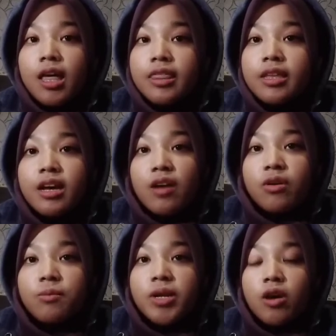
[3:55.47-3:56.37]
The
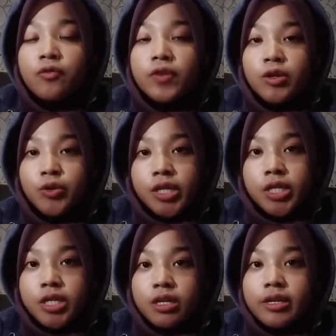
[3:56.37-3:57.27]
government of
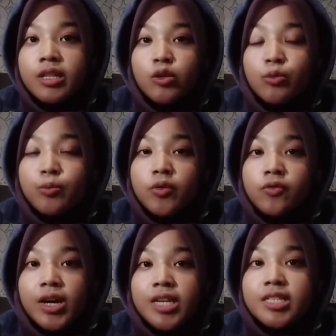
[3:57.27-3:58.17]
Indonesia need to
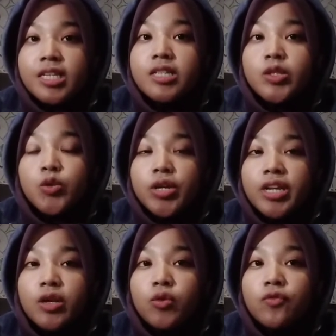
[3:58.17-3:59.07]
provide skill
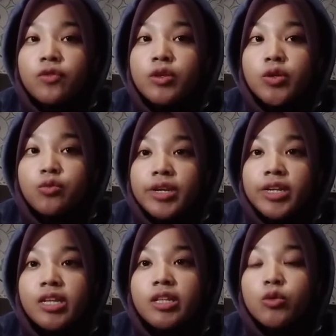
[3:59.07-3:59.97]
training with future-ready